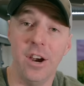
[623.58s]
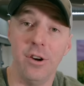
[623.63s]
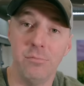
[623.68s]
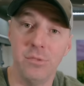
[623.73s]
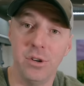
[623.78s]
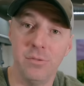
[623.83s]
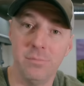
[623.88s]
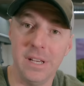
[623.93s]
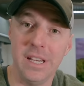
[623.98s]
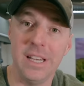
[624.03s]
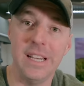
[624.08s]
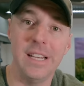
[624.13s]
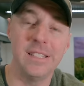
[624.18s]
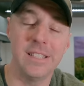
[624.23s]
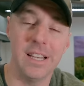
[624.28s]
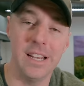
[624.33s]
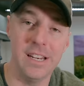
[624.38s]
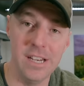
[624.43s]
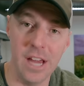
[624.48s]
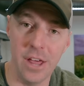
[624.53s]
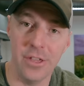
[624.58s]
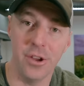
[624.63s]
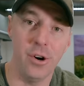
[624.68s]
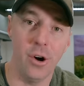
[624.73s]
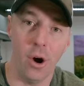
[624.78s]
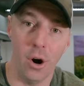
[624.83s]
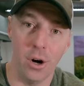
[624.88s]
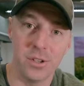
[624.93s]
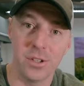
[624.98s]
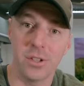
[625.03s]
air movement is another
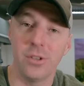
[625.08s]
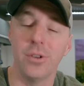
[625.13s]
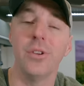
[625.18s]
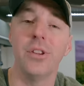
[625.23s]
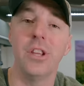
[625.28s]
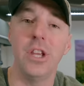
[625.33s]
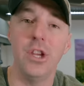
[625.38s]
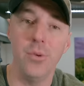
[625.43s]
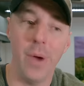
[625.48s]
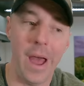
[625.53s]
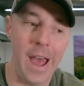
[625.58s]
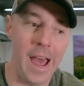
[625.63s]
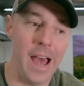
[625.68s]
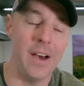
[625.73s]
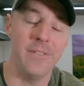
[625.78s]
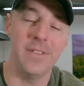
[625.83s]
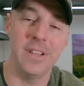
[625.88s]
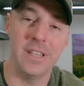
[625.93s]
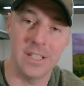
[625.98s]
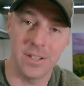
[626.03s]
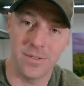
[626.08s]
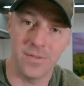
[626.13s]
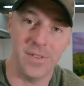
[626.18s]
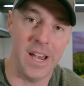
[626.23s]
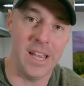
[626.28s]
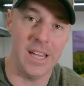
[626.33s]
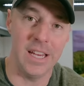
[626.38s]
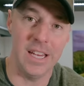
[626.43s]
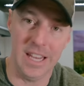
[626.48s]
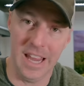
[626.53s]
arsenal that you have in this
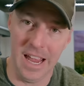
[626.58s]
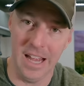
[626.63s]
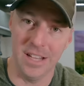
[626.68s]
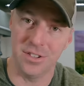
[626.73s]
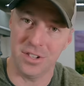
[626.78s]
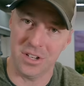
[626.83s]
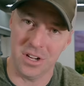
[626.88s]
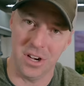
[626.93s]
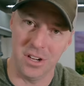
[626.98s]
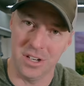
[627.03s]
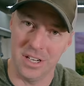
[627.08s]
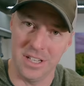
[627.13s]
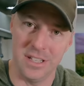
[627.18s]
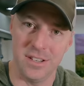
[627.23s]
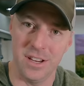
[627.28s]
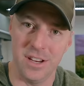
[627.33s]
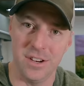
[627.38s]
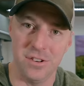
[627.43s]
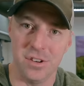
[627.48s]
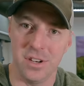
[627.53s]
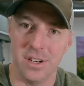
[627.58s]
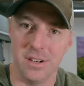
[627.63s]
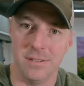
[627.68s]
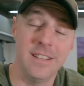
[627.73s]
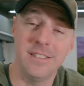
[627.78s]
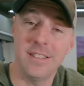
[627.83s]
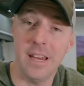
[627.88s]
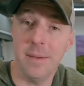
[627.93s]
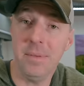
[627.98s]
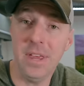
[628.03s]
fight against condensation.
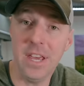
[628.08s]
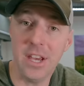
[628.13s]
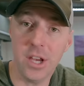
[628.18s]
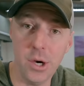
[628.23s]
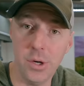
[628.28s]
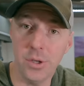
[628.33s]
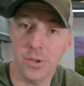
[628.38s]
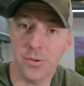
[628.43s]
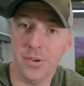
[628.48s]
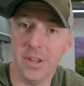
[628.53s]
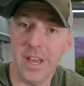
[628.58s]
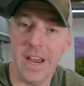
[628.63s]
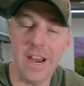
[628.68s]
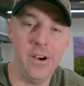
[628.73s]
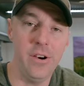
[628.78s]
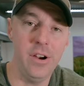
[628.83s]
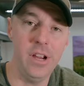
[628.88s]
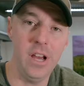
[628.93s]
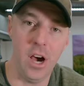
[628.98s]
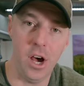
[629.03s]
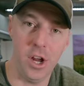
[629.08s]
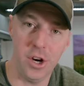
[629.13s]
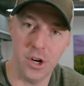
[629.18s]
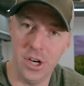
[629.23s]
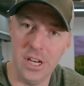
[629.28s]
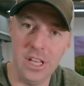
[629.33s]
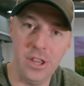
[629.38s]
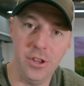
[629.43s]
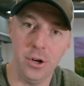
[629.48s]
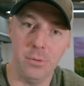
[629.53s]
The same thing goes for the area
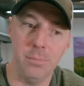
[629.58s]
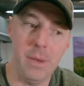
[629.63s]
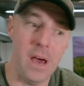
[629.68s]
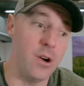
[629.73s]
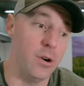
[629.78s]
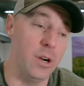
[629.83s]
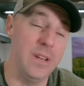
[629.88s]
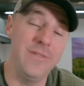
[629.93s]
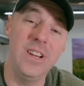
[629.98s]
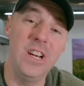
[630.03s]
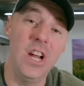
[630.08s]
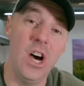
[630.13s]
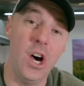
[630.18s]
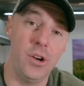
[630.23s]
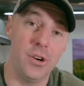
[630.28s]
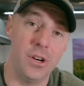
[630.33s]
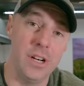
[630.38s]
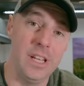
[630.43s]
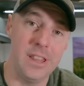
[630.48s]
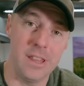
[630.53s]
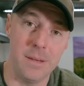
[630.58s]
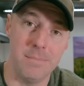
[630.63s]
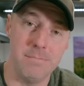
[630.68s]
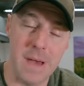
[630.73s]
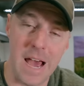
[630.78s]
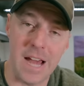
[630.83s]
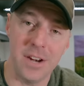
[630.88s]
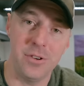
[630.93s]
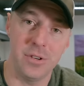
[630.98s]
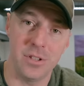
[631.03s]
underneath your bed or even underneath the
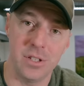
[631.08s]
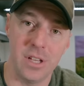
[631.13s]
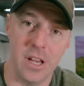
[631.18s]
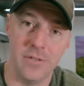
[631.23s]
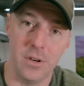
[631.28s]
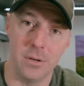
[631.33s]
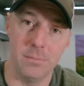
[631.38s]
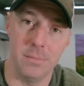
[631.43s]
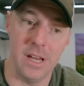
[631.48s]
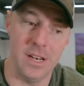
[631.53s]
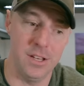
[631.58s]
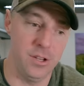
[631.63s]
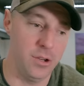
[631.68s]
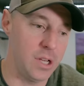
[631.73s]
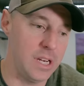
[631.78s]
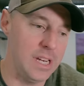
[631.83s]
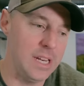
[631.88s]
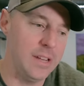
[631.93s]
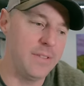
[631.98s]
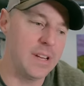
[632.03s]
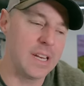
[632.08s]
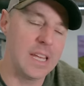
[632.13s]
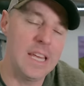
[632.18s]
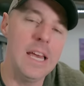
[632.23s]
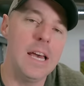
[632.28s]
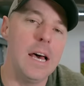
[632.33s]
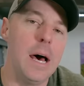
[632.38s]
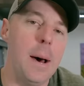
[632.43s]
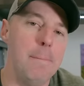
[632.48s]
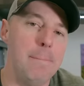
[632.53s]
mattress of your bed. You can even
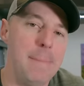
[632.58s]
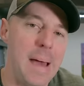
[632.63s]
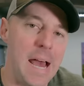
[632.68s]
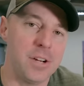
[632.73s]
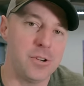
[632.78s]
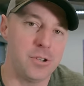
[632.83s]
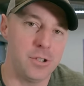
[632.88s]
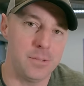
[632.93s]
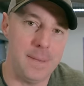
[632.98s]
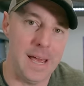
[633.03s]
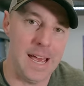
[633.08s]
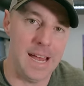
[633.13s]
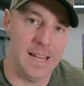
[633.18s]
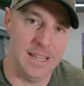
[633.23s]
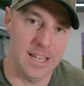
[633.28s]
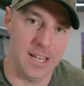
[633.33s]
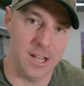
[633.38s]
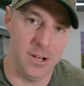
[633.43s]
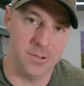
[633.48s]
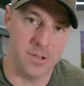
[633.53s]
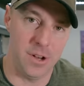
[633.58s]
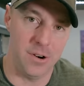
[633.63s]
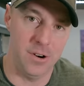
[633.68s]
get a mattress pad that goes